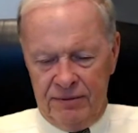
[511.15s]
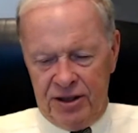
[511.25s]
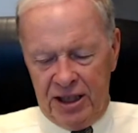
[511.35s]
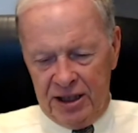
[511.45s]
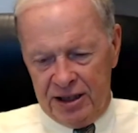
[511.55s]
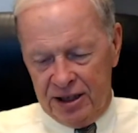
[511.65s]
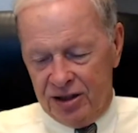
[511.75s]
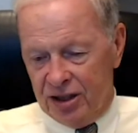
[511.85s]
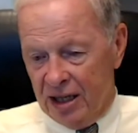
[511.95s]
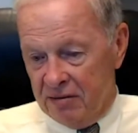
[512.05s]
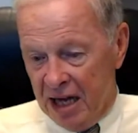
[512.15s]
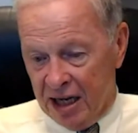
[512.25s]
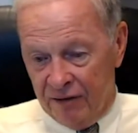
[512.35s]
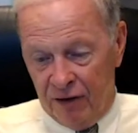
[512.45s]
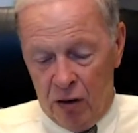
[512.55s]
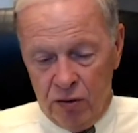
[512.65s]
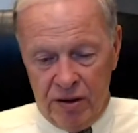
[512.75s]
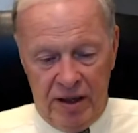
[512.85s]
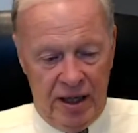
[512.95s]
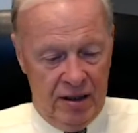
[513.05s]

citizens. They can vote.